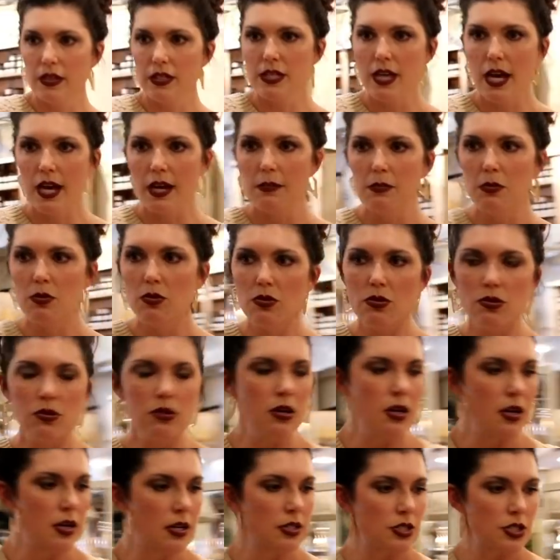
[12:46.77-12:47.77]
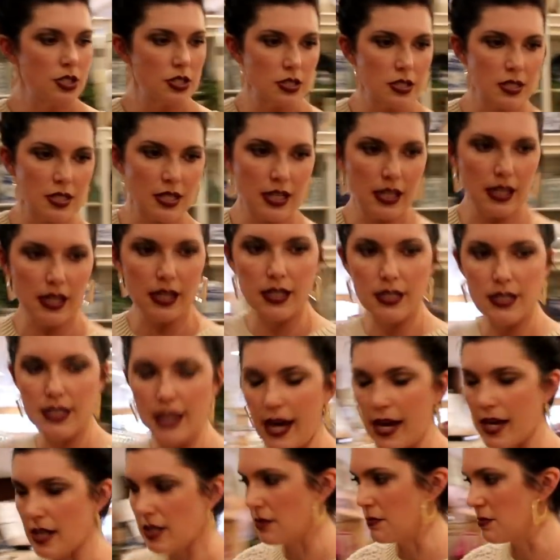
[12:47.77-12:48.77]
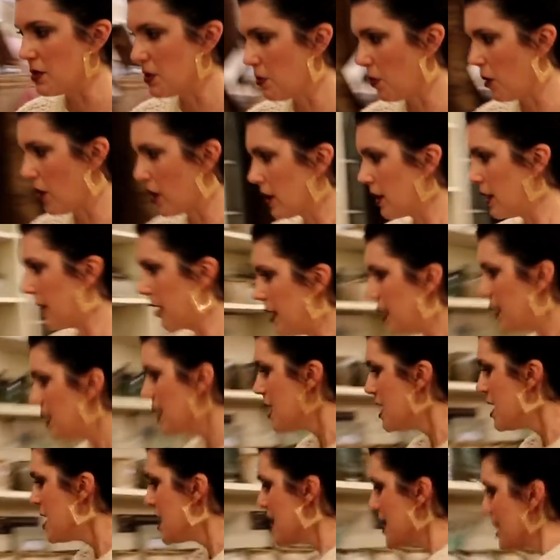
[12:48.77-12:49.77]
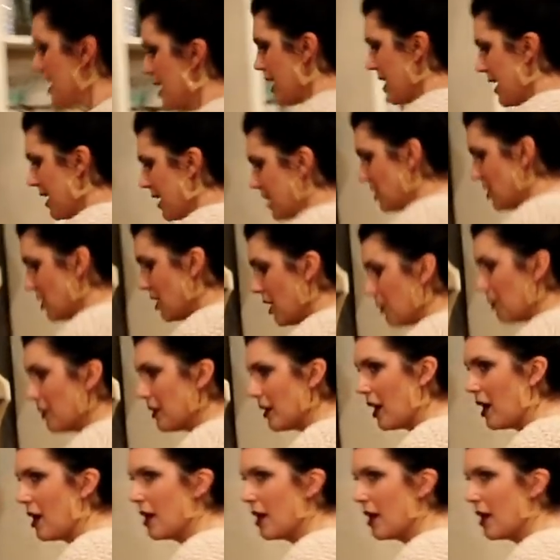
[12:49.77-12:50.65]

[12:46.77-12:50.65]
the table, just again to add some sparkly. And you know at the